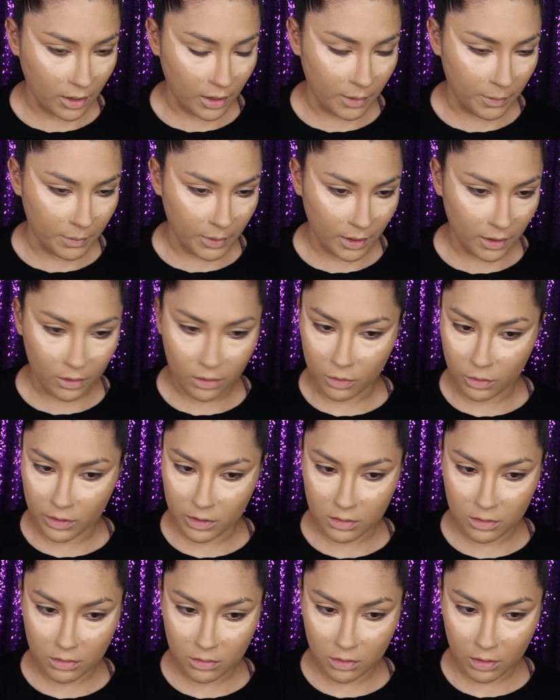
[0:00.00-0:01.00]
I'm not going
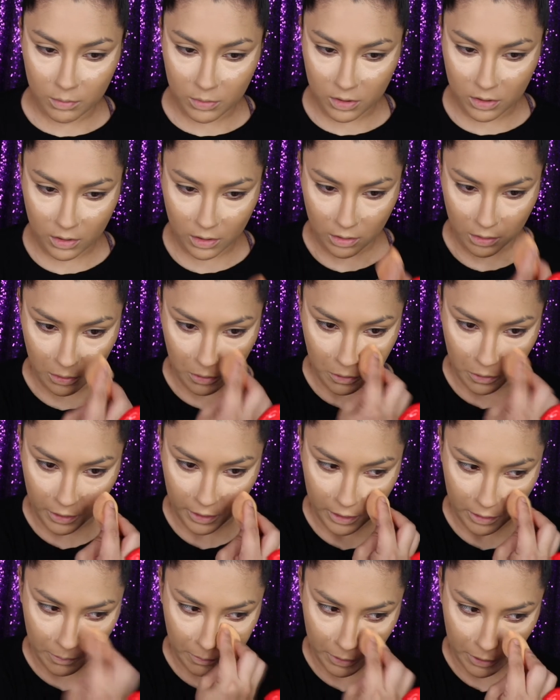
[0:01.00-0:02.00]
to. I'm just gonna go
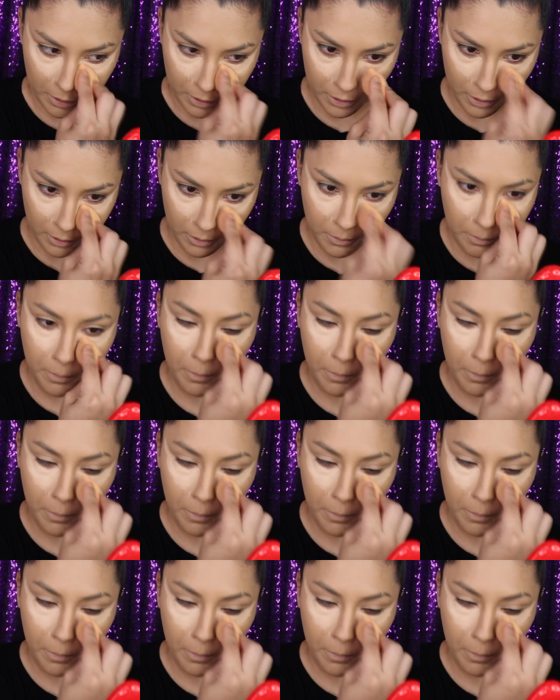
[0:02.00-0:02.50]
ahead and blend it.